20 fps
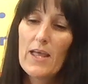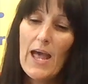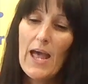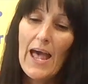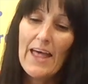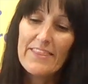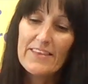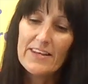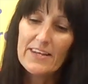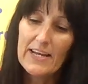
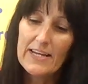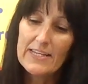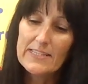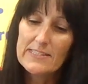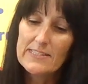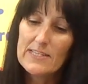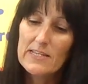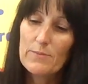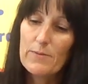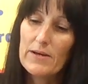And the nice
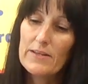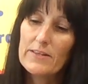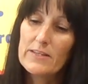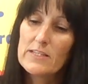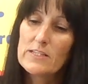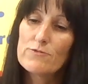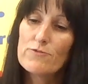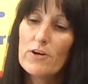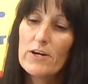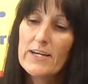thing about
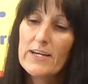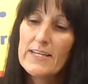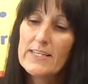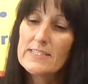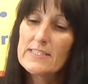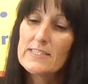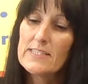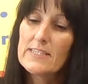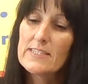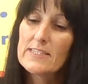these
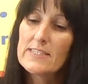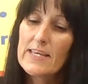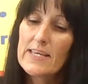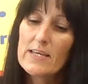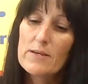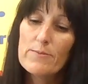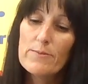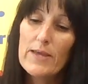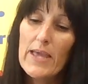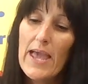rockets is they
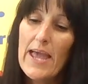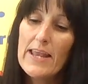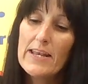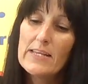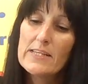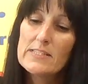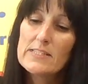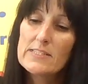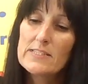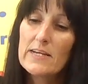can be
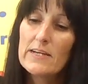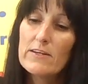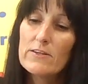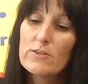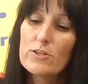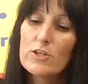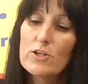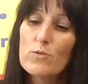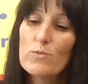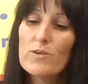any style
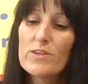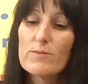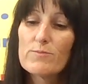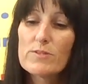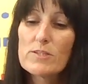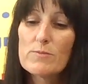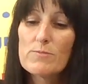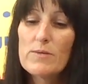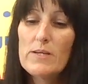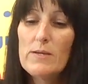that you want them
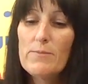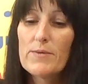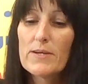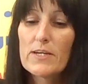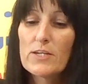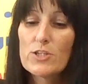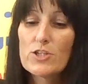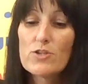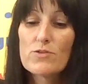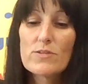to be,
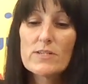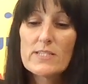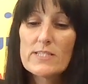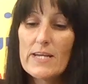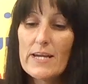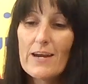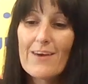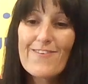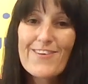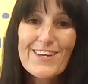because you can
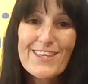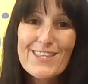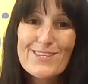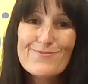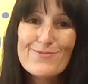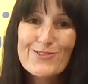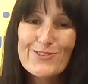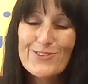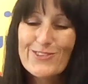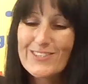decorate
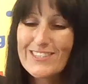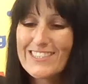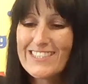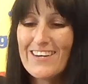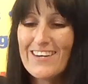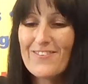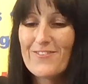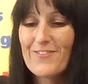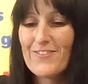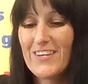them all
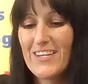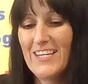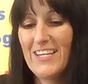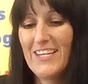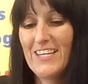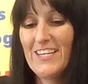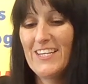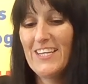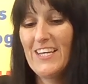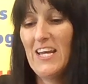yourself.
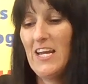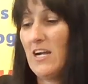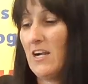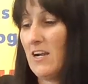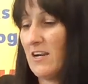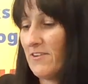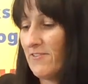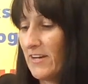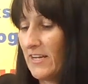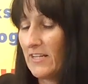
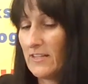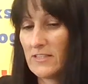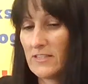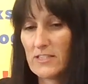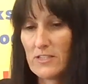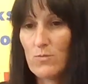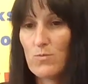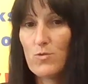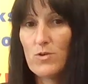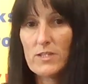All right,
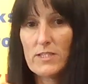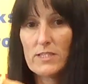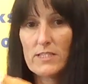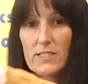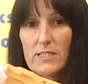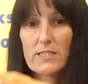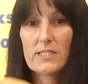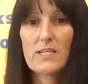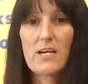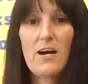so once
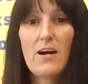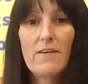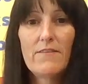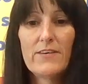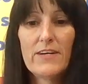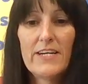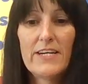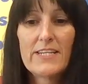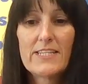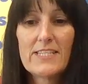it's
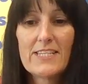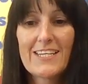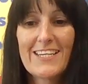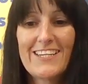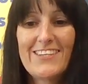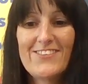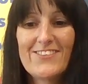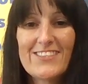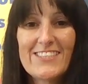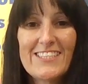covered,
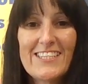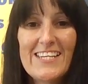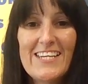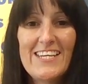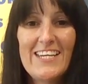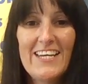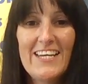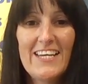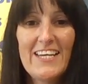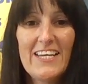can you
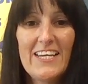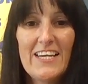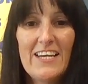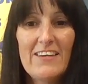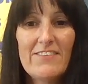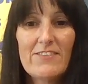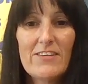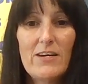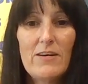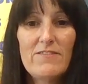see?
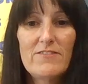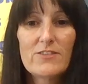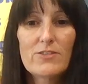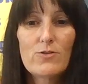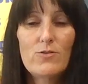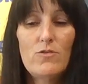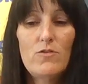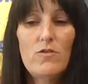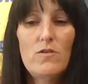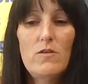Covered
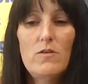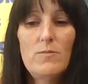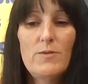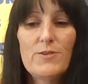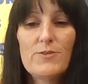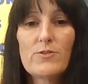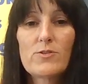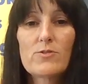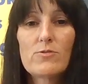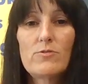
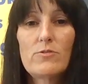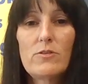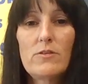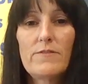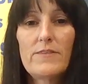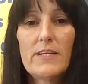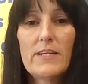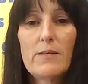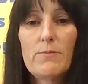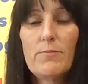almost all of
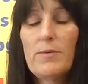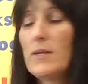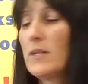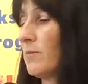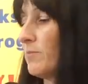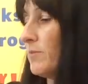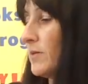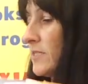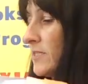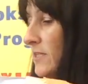it in
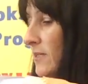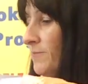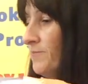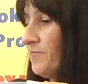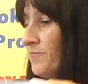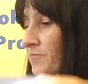peanut butter.